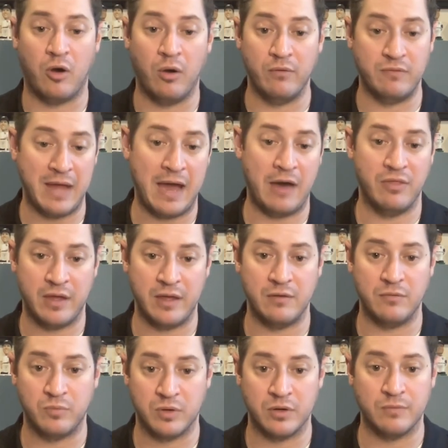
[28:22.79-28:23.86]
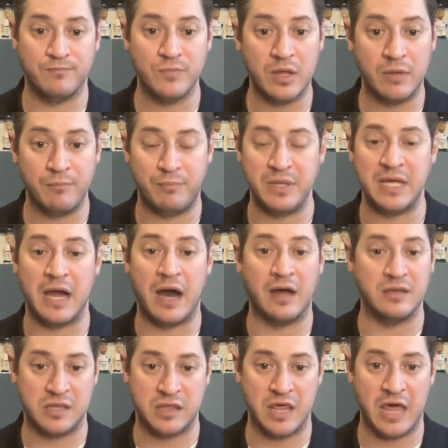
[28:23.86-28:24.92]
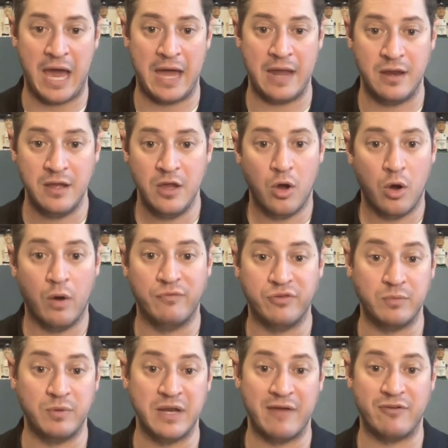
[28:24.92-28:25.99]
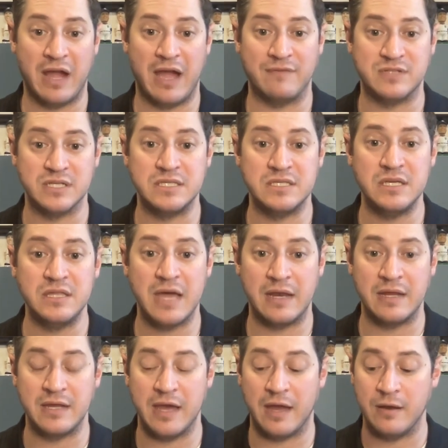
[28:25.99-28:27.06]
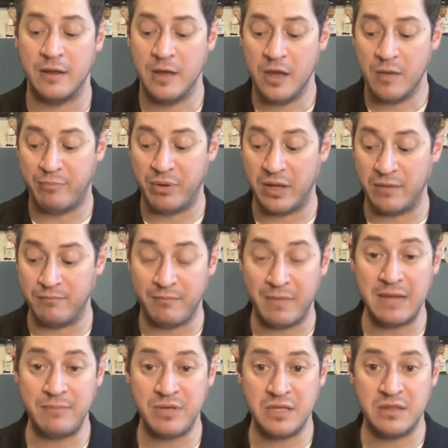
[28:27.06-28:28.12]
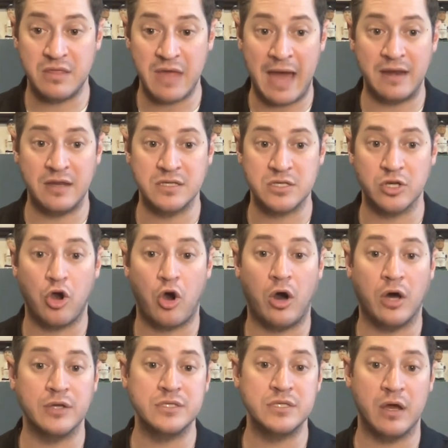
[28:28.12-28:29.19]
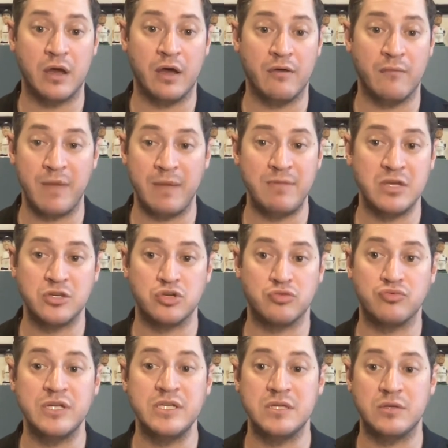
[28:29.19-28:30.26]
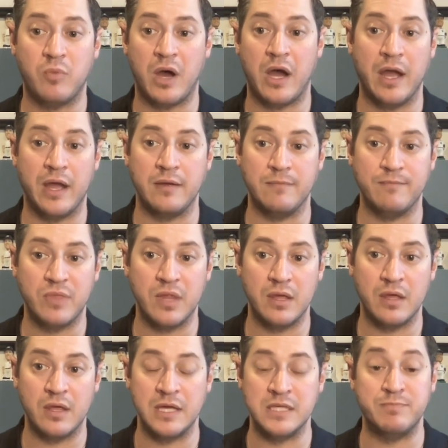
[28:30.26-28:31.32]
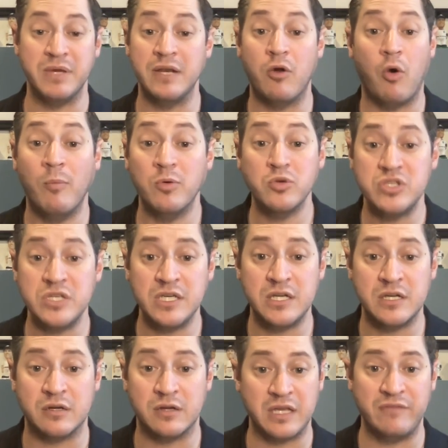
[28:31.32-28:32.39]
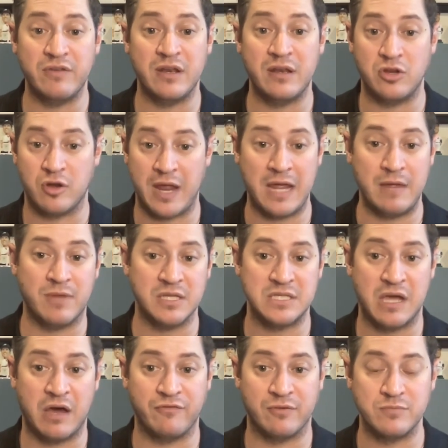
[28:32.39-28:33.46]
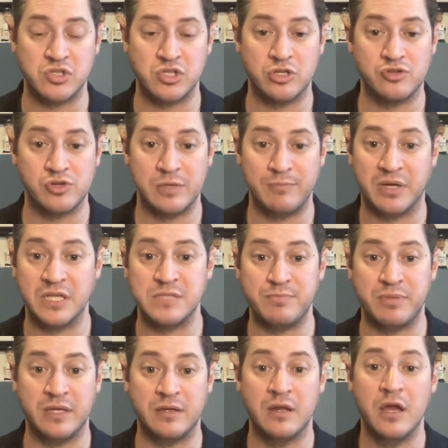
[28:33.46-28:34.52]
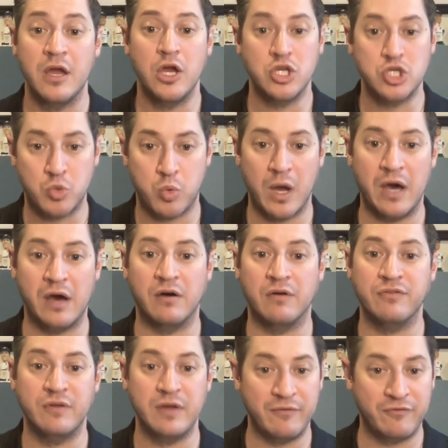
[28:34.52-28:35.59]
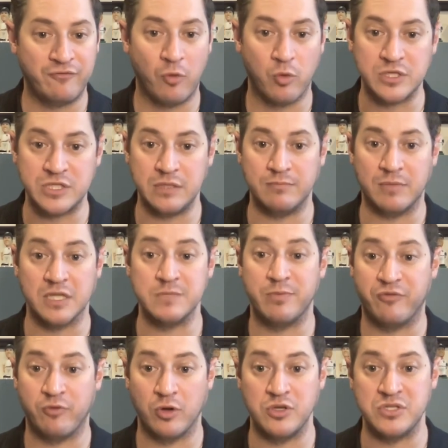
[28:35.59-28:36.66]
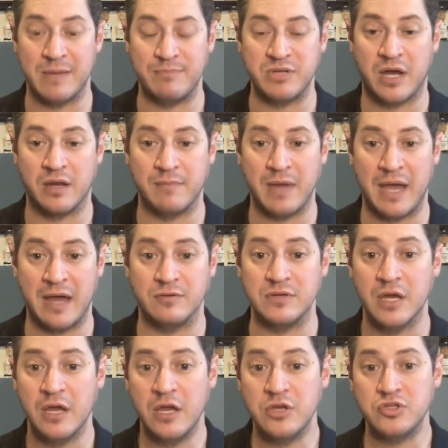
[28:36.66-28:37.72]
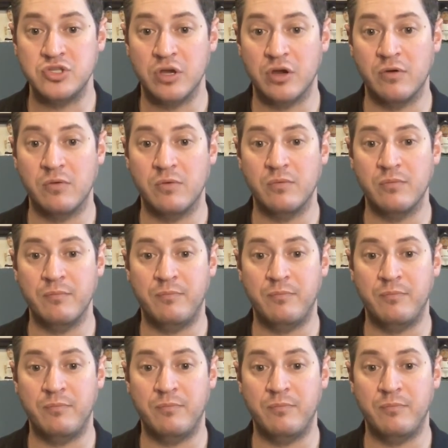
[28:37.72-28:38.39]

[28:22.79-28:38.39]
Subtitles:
now that we're beyond that, hopefully we never have to see that again. But maybe that is a cause, maybe there's a reason why it's been almost a year, even you're 8 months out from surgery, but it's been 12, 14 months before you stepped on a mound. So